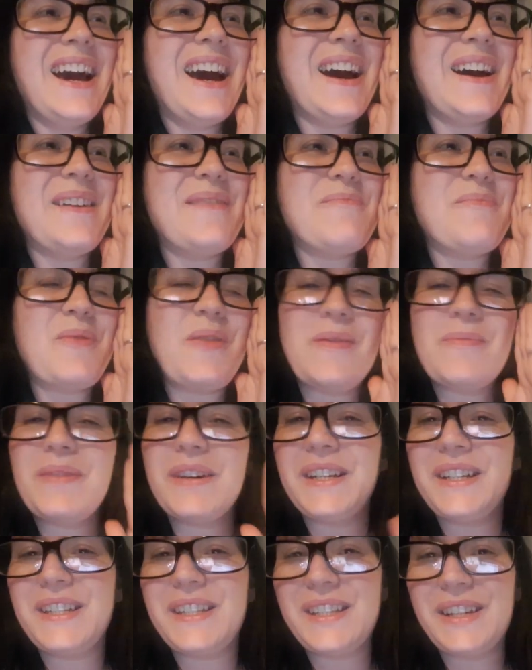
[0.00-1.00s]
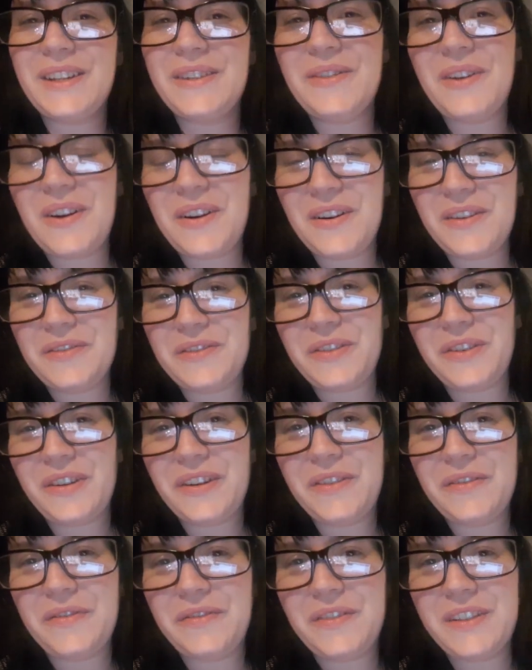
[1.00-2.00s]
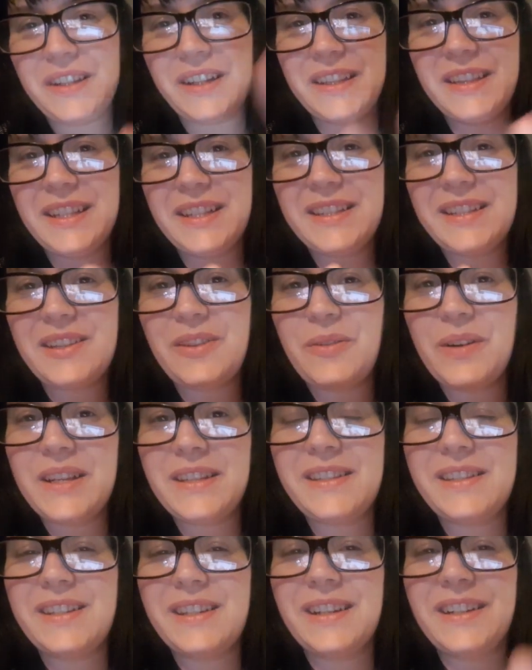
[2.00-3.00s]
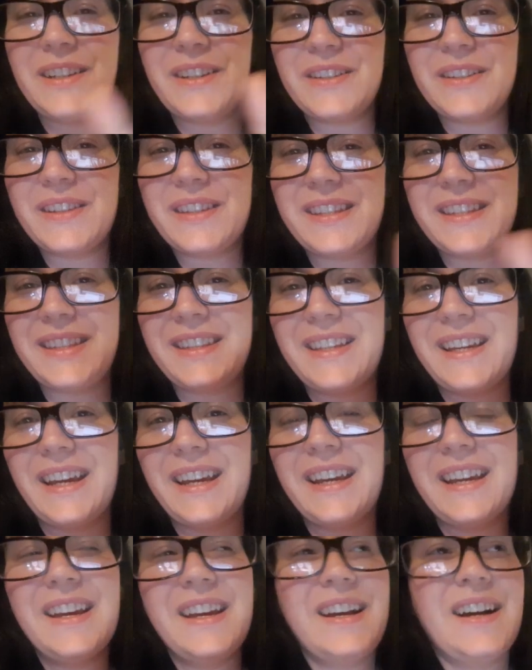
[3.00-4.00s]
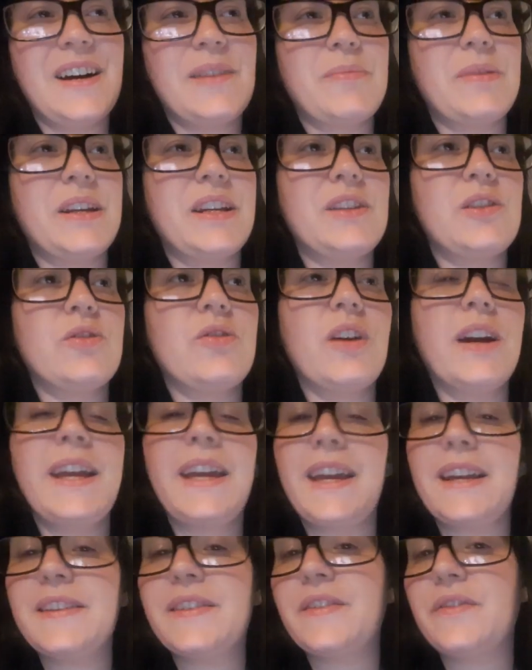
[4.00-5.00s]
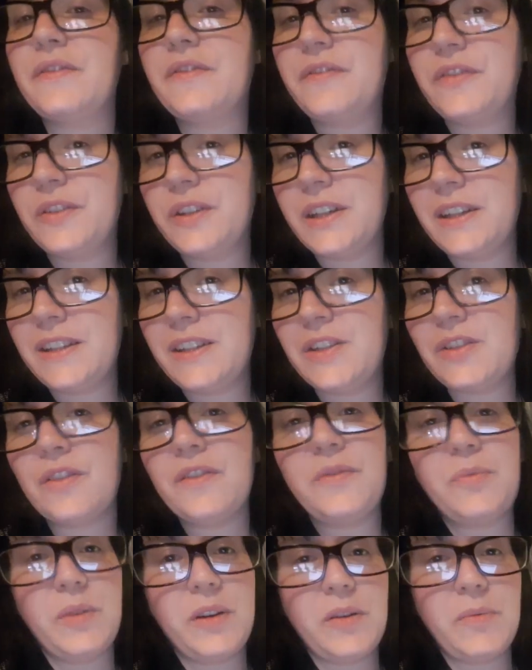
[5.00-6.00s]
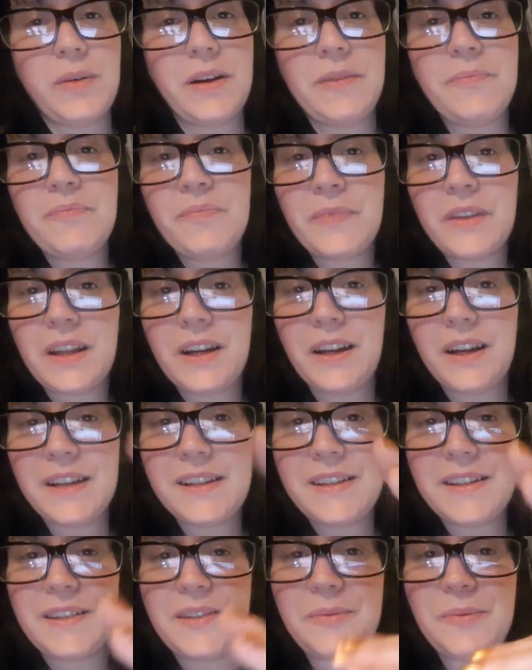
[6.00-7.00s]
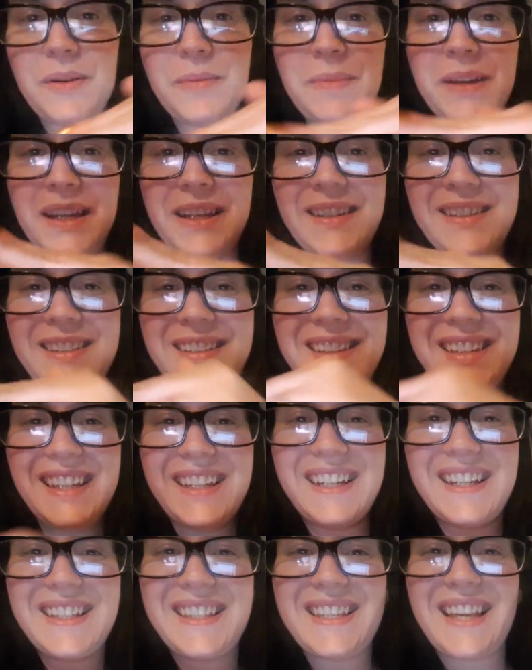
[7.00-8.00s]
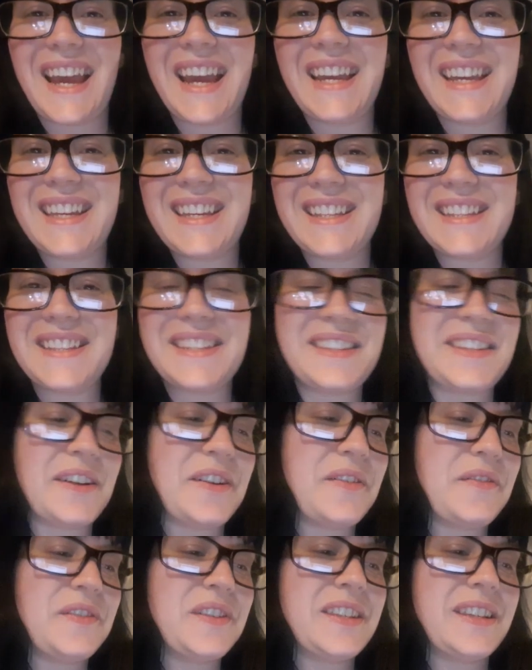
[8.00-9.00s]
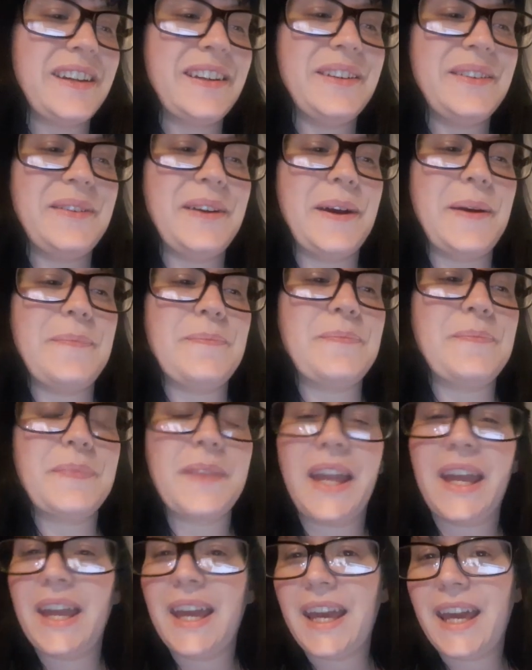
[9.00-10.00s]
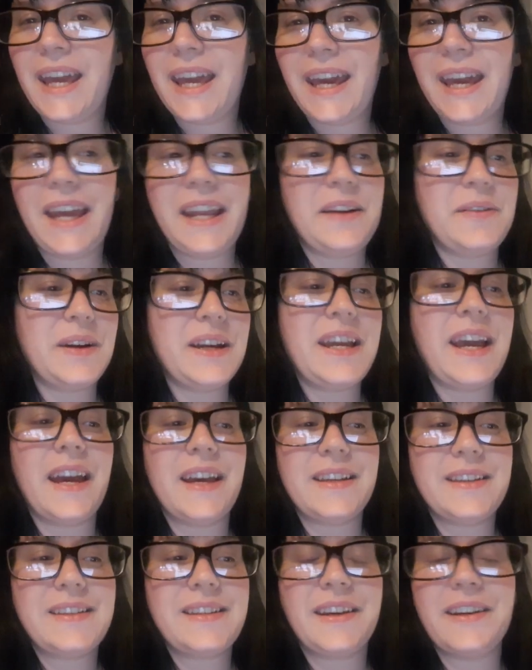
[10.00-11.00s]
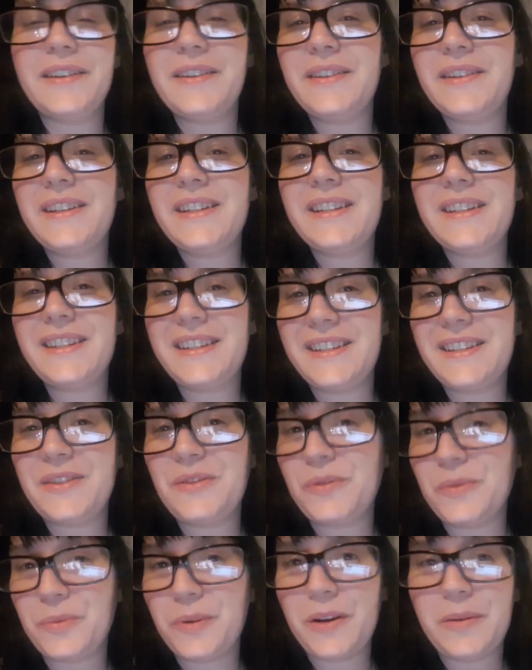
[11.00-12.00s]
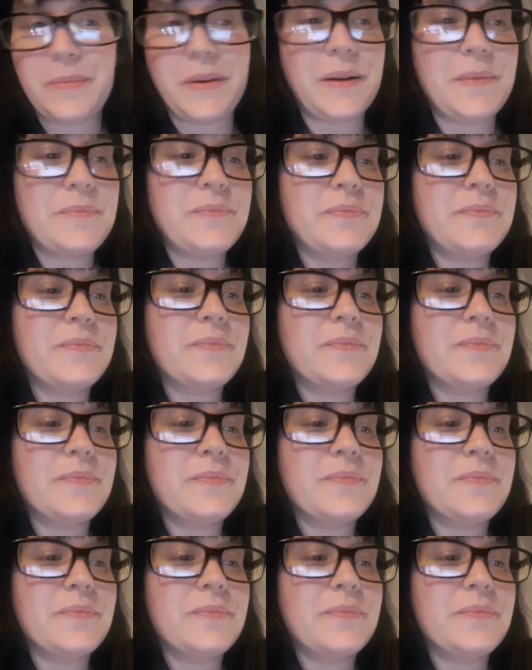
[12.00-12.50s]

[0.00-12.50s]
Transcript: Um, what I'm going to do after I've done this question and answer thing, I'm going to try and get some footage of Wilma, like swimming in a tank and stuff. So um, anyway, yeah, so she's called Wilma.